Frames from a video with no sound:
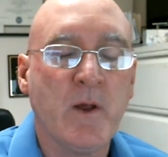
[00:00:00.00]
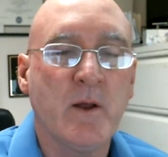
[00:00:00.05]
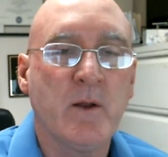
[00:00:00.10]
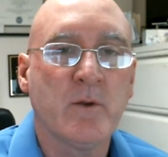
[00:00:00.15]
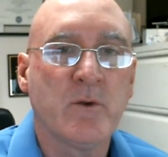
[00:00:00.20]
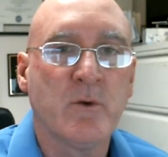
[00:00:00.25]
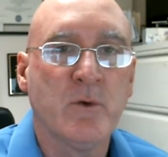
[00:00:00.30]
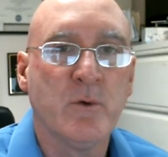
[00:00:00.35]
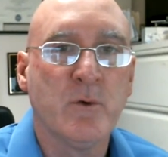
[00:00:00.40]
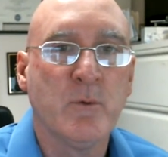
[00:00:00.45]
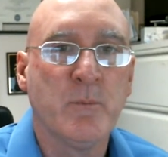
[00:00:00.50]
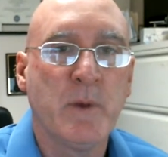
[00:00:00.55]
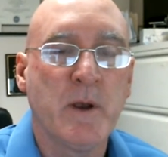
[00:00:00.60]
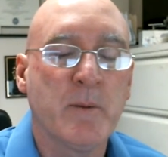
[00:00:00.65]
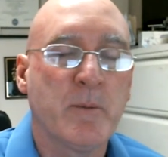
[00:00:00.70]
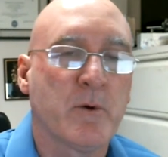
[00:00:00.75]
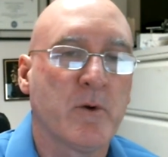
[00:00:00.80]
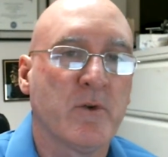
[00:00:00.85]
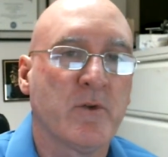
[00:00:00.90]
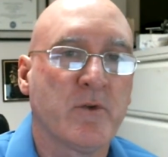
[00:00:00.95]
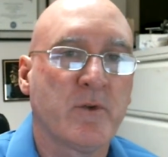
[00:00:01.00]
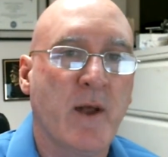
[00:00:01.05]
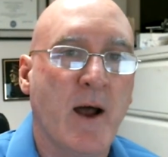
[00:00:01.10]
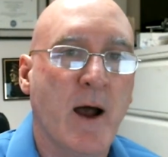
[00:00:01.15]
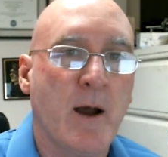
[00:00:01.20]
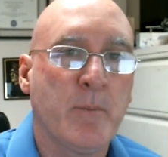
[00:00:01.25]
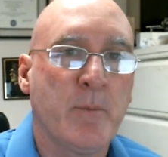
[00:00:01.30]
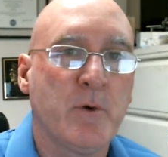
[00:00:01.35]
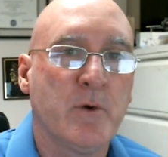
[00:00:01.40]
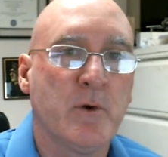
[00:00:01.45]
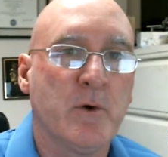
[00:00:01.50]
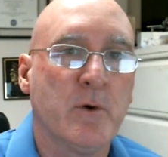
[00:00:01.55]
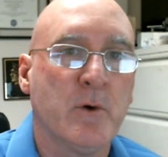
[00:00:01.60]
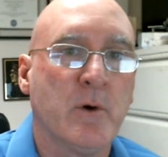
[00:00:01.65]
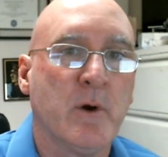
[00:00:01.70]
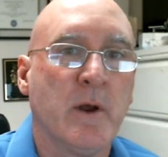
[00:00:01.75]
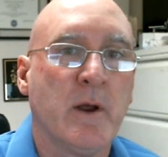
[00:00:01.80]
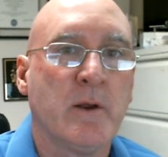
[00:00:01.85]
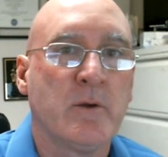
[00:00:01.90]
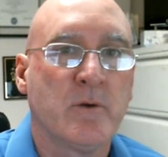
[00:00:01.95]
to be able to stop you
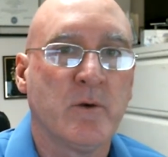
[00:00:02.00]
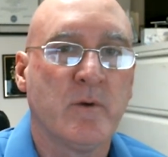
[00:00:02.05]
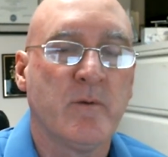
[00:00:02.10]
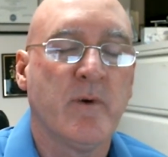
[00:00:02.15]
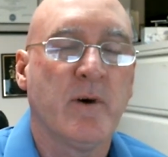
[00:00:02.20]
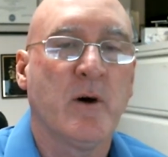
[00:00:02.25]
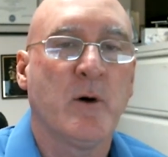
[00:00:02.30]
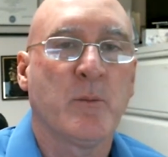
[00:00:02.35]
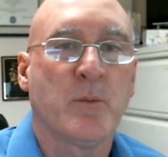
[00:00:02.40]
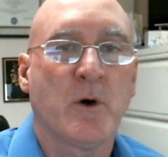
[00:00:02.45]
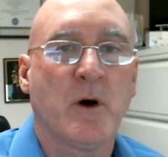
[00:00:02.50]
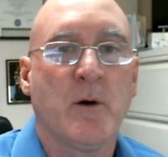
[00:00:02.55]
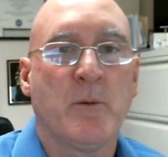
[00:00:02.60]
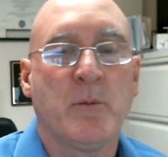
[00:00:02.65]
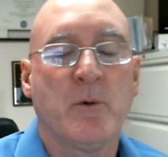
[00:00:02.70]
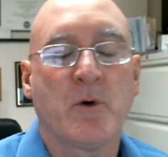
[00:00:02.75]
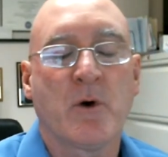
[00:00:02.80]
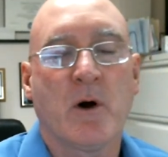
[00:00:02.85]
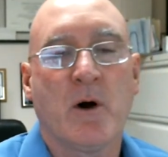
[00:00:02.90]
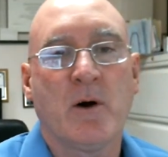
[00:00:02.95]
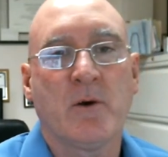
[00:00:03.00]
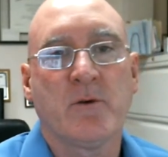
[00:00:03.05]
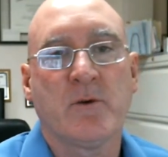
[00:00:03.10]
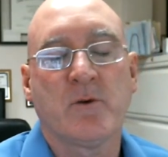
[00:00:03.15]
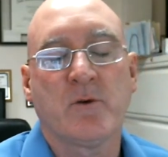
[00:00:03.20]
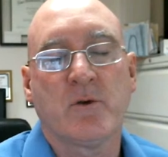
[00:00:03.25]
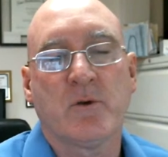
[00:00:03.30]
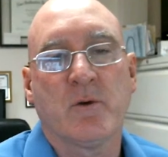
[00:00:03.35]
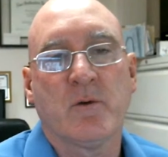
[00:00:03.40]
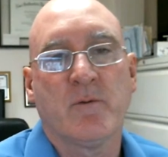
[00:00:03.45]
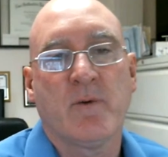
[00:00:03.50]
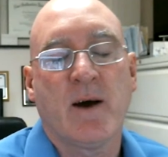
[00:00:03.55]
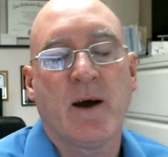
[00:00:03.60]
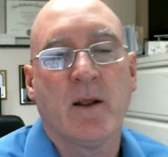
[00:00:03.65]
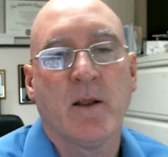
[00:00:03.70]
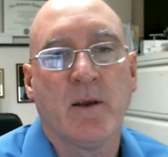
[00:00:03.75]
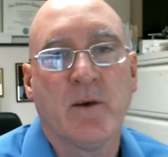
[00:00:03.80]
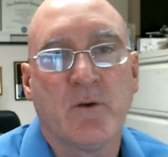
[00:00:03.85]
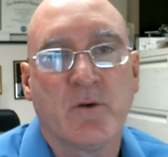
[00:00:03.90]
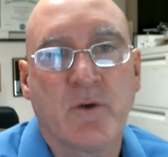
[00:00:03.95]
to develop probable cause that you're in
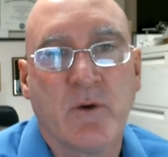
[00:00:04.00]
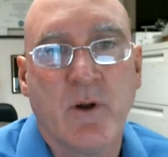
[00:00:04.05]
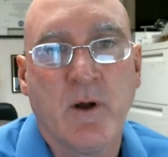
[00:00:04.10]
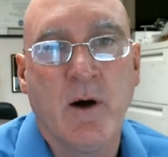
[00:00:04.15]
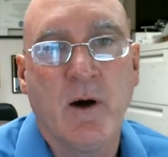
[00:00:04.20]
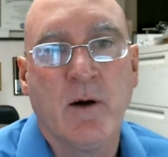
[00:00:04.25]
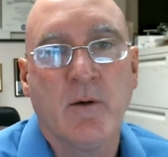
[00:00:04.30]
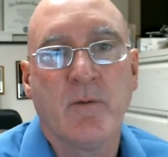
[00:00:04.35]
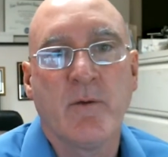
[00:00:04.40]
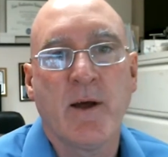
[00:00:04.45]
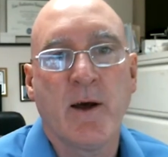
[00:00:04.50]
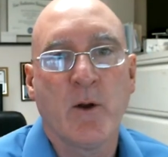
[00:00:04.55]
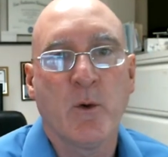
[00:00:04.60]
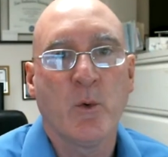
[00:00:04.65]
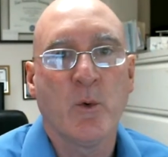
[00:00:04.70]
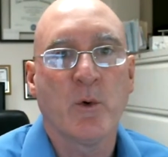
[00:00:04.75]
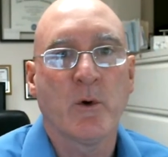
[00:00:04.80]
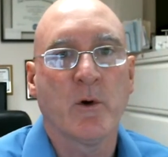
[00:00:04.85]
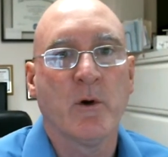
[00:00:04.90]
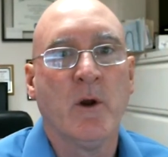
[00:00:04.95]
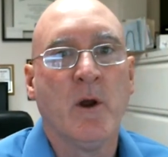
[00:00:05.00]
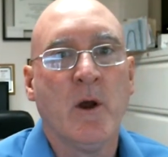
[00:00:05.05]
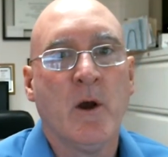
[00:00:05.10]
violation of that order,